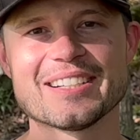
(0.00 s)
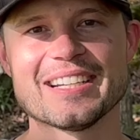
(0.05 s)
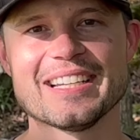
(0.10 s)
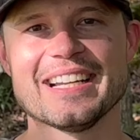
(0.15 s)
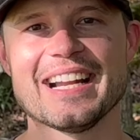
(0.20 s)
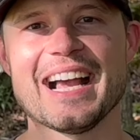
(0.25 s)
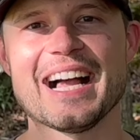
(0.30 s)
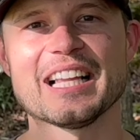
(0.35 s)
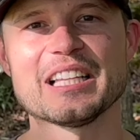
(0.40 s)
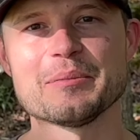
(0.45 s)

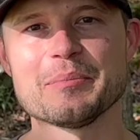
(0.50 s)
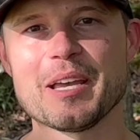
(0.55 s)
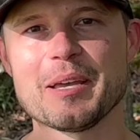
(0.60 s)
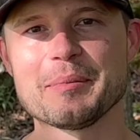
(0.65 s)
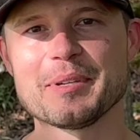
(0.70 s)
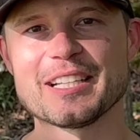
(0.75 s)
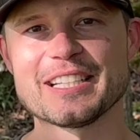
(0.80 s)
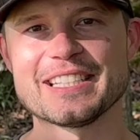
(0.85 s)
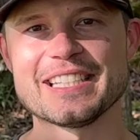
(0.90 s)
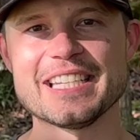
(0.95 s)
in
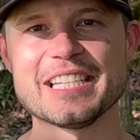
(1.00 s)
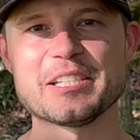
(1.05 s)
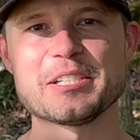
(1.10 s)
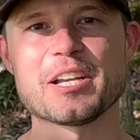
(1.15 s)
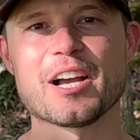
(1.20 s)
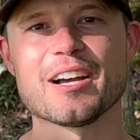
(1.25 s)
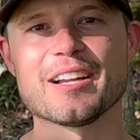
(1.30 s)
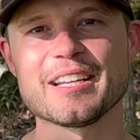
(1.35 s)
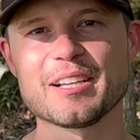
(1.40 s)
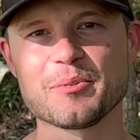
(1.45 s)
Alabama to
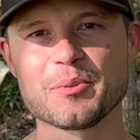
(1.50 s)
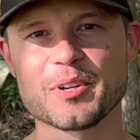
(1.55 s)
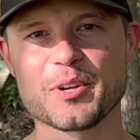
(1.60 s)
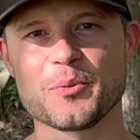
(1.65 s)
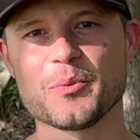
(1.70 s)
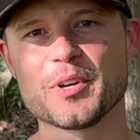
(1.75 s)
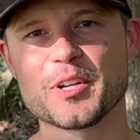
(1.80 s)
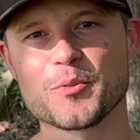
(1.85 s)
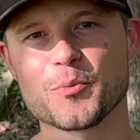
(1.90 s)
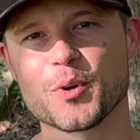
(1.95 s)
teach Hunting one oh
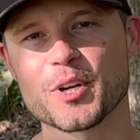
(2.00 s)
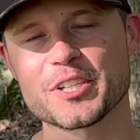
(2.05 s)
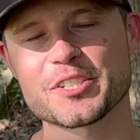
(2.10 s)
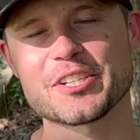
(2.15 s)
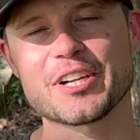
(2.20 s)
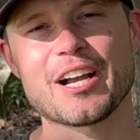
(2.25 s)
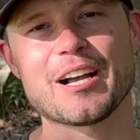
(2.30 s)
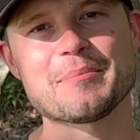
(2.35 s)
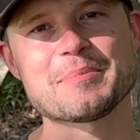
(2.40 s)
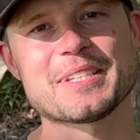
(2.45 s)
one
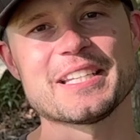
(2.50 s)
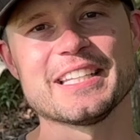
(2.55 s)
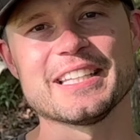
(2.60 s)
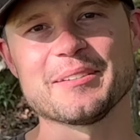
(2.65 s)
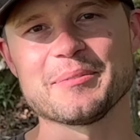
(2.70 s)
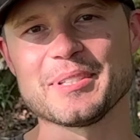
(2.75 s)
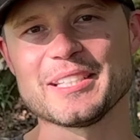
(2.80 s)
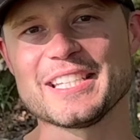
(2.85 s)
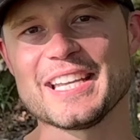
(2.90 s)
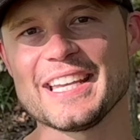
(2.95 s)
workshops, and
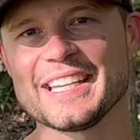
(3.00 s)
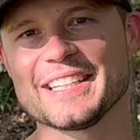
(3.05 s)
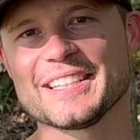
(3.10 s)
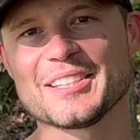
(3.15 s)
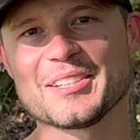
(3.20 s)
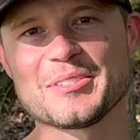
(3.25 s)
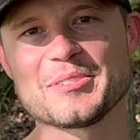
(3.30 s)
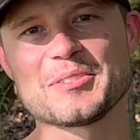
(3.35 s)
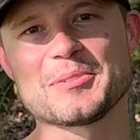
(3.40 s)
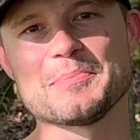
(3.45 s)
then we take
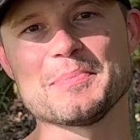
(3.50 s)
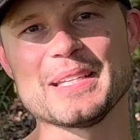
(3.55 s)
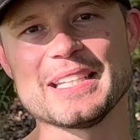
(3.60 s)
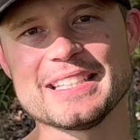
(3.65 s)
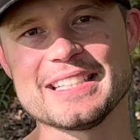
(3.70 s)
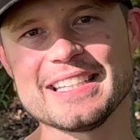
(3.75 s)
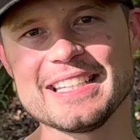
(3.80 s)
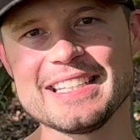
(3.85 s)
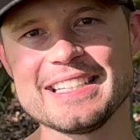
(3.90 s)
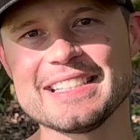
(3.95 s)
those
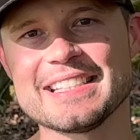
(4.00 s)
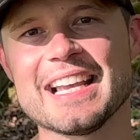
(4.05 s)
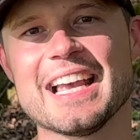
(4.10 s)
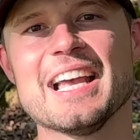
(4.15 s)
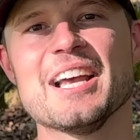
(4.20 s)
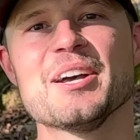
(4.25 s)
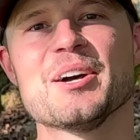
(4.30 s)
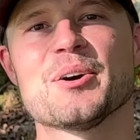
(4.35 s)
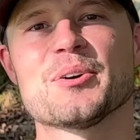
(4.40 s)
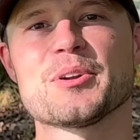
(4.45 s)
mentees
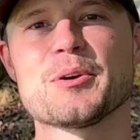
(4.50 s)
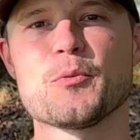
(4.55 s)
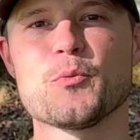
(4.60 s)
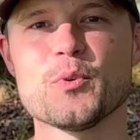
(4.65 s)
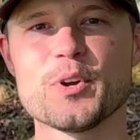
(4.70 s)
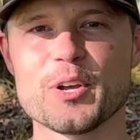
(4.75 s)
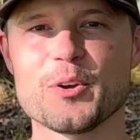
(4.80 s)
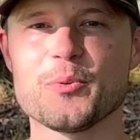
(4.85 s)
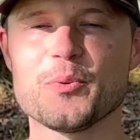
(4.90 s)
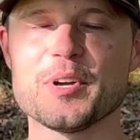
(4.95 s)
on a
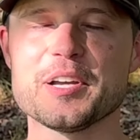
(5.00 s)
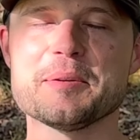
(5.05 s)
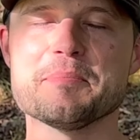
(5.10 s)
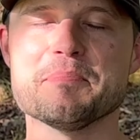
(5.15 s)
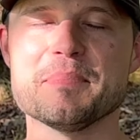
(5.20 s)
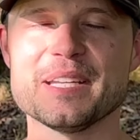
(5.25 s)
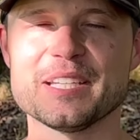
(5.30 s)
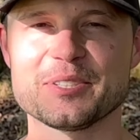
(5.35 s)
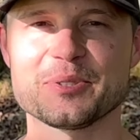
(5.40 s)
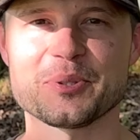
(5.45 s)
one oh one
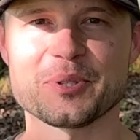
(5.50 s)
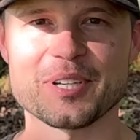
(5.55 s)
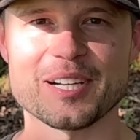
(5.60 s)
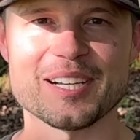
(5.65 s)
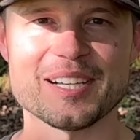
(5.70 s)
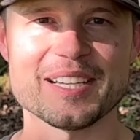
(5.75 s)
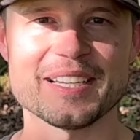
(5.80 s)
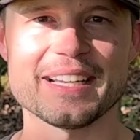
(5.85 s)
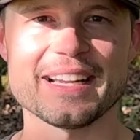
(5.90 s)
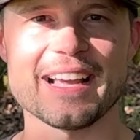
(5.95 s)
mentored
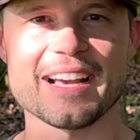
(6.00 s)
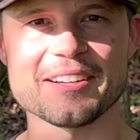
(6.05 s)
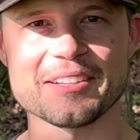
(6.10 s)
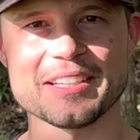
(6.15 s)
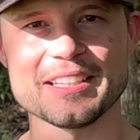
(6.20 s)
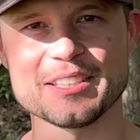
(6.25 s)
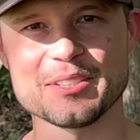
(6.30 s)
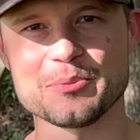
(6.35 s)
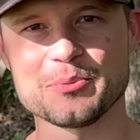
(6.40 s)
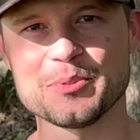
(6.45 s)
hunt out
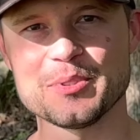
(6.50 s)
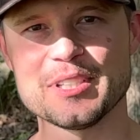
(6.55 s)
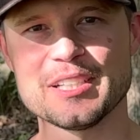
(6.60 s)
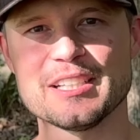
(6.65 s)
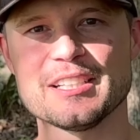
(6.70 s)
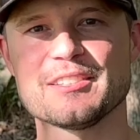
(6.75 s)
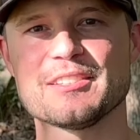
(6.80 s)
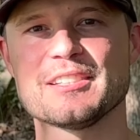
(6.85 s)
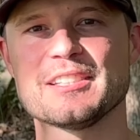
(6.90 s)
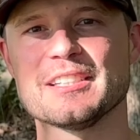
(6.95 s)
in the
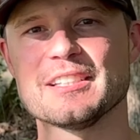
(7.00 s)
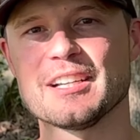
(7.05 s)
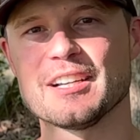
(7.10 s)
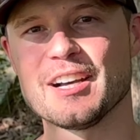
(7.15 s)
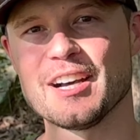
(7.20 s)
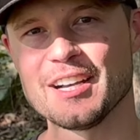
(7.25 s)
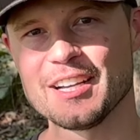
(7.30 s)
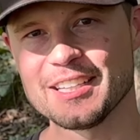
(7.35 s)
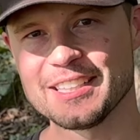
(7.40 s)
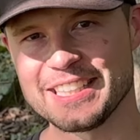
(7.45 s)
woods to
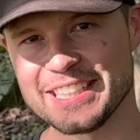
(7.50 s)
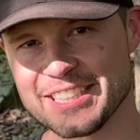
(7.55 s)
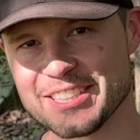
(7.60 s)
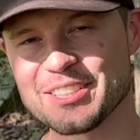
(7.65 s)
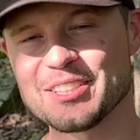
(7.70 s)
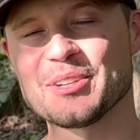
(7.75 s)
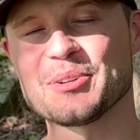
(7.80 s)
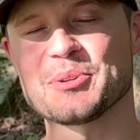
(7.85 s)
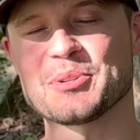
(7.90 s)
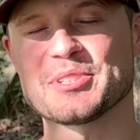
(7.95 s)

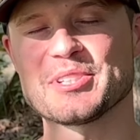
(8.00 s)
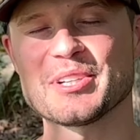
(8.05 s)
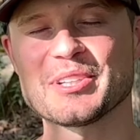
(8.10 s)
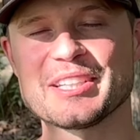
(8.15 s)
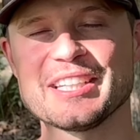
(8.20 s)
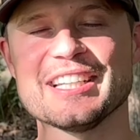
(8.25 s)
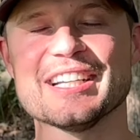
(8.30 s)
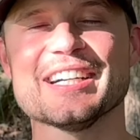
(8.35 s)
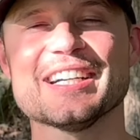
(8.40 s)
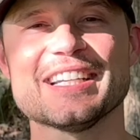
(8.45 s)
deer or
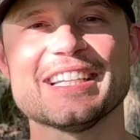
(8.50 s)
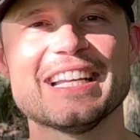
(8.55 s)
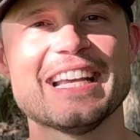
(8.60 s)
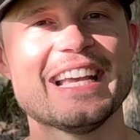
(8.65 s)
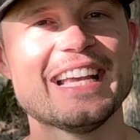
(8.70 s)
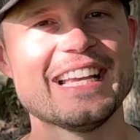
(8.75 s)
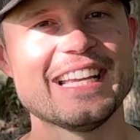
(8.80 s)
turkey hunt.